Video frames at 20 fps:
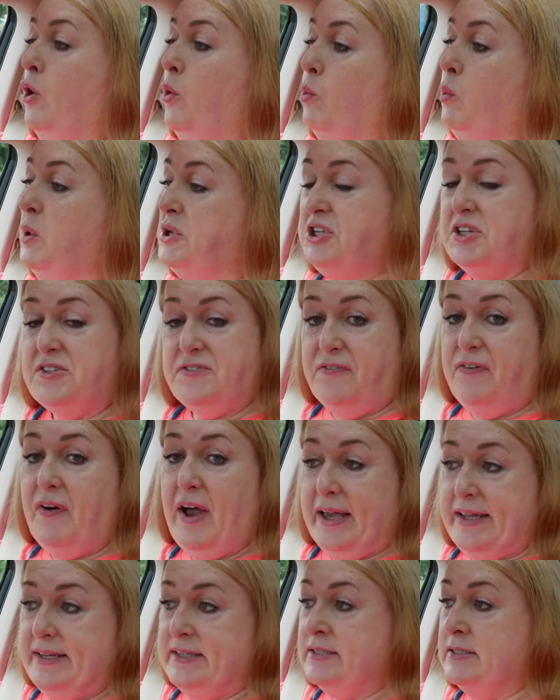which is
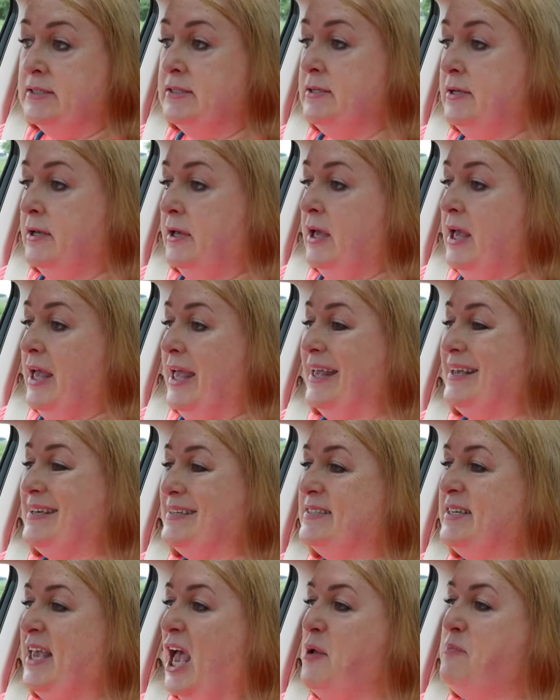fine,
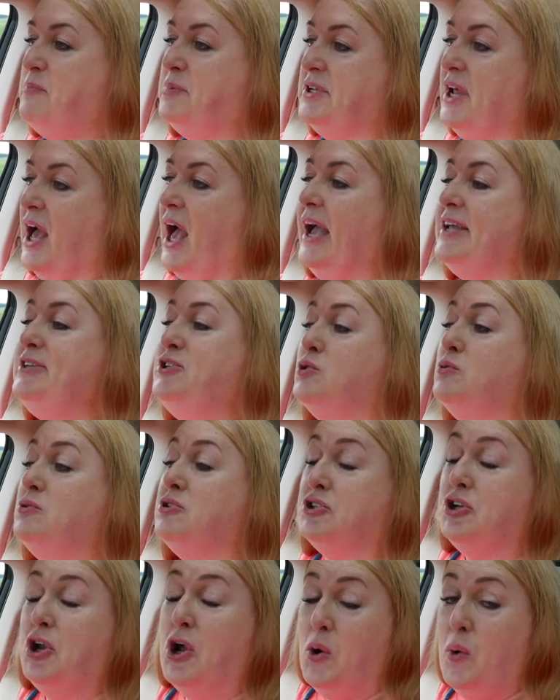except I
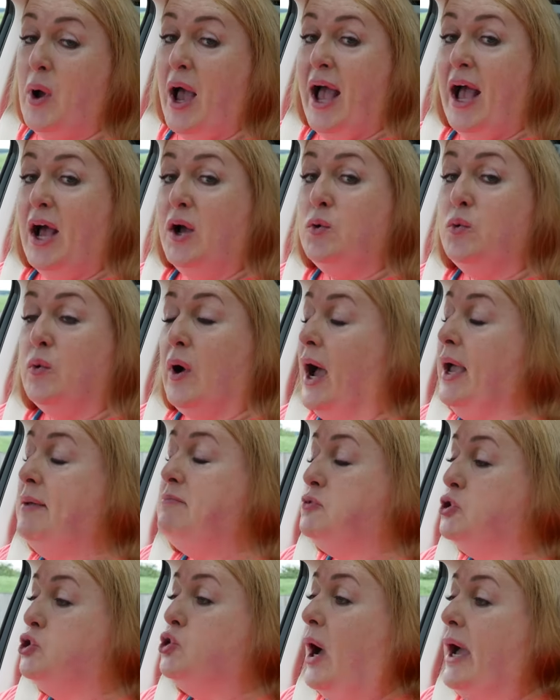don't know how.
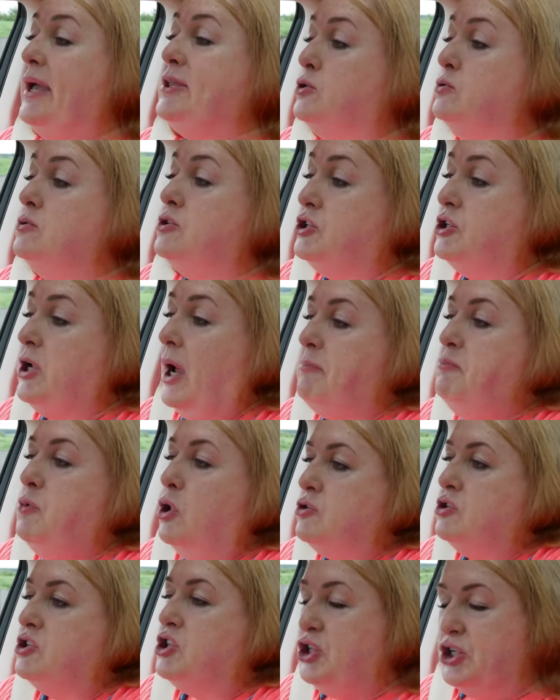I'm, I don't, I'm
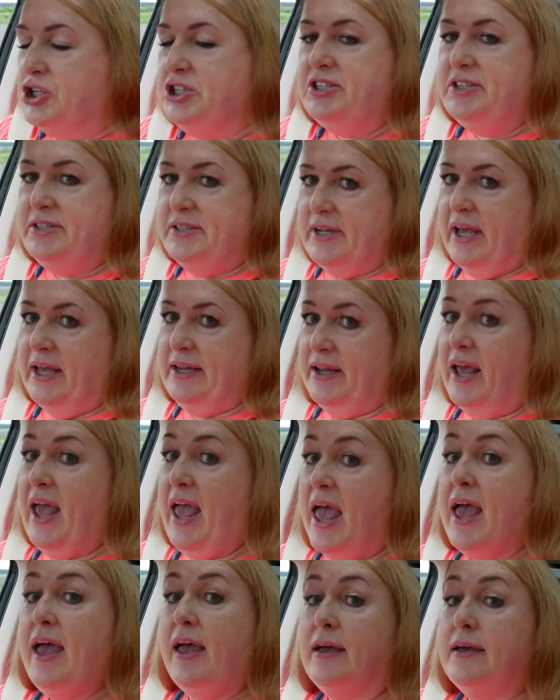not good at
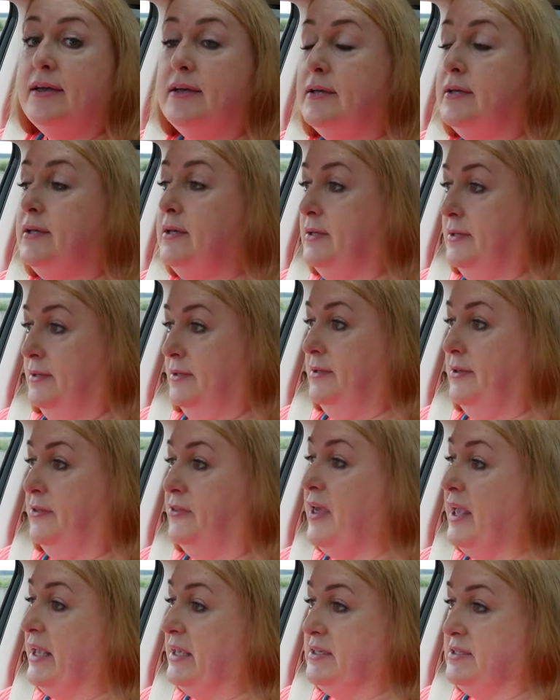hair
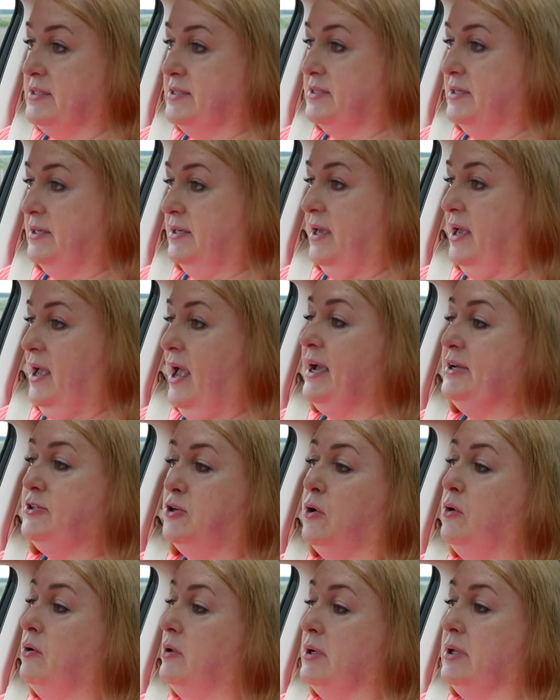things at
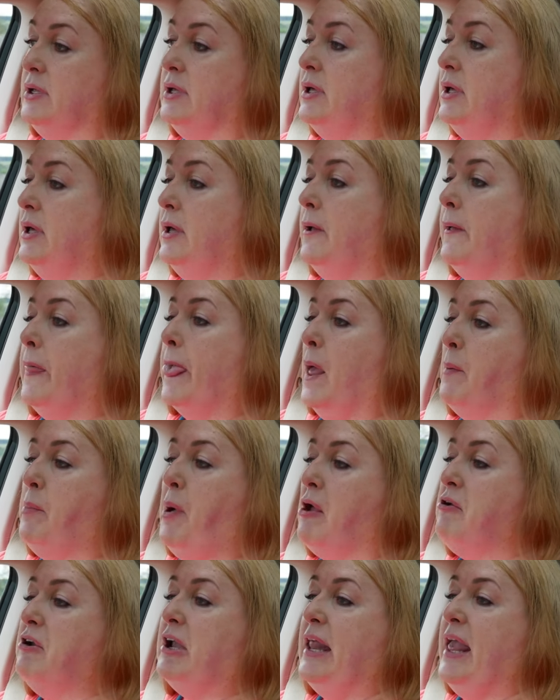all.
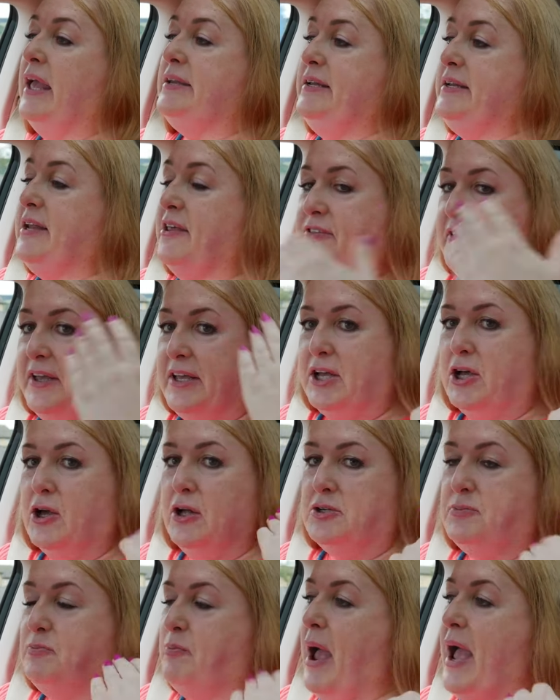Apparently, I need a thing
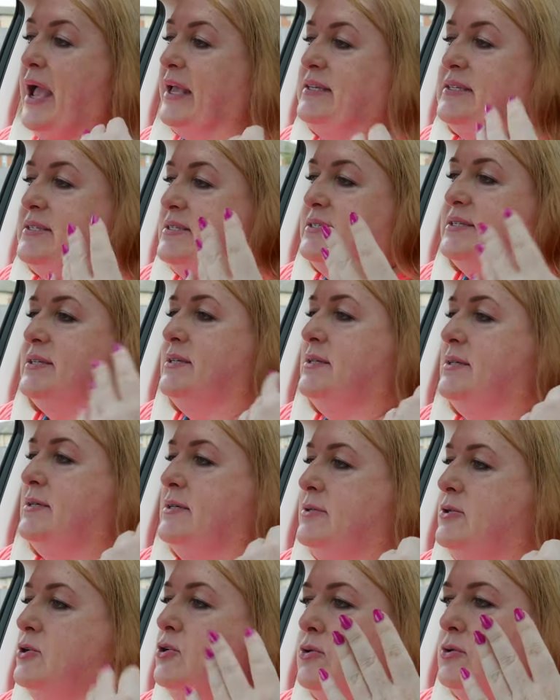called bangs.
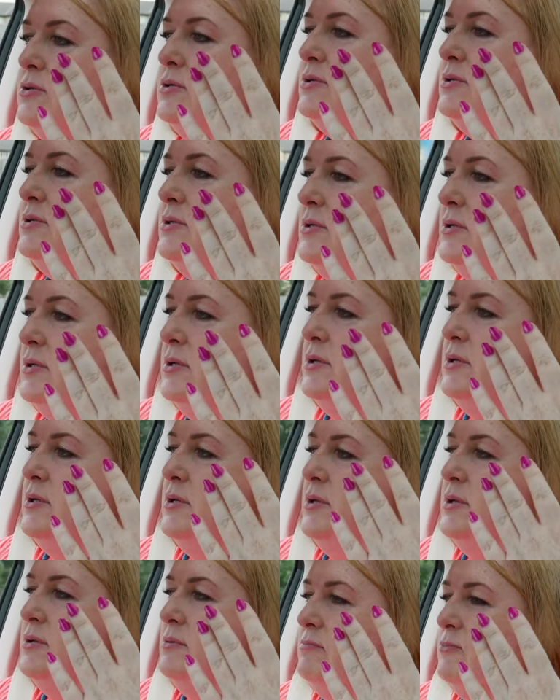You know,
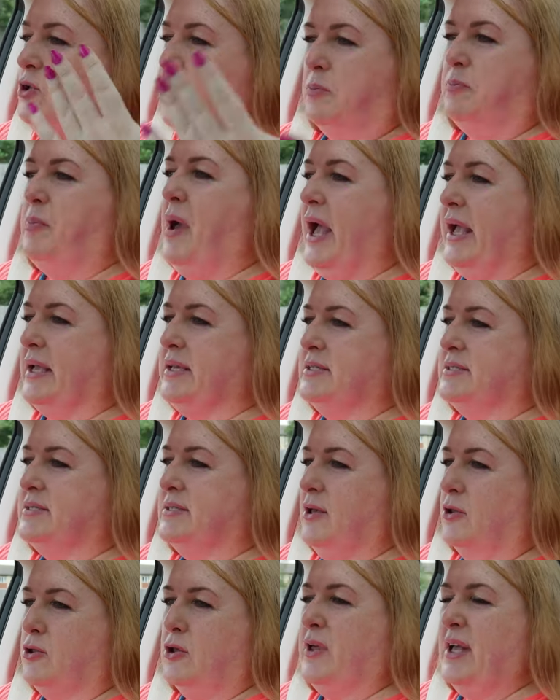not bangs,
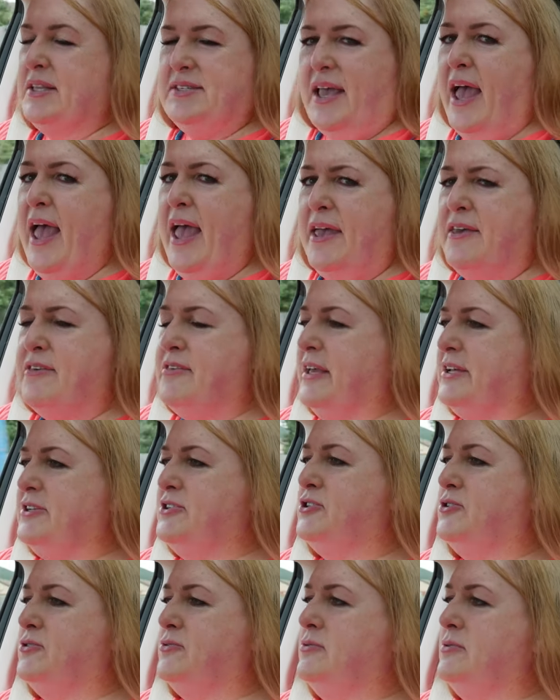although that's a hair thing
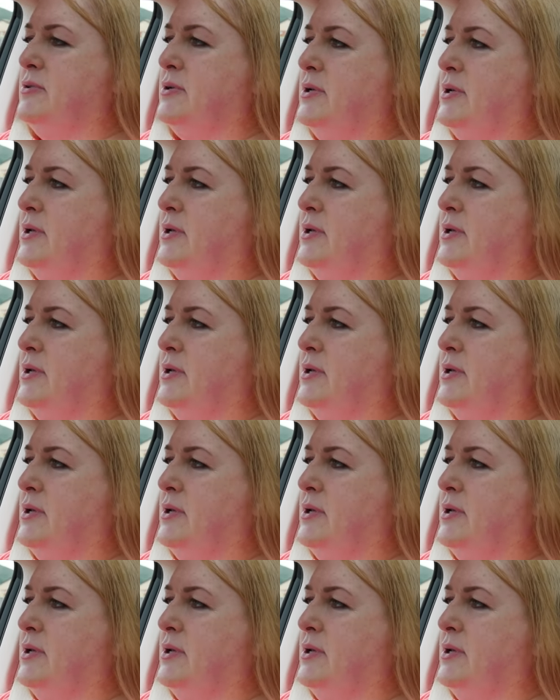too.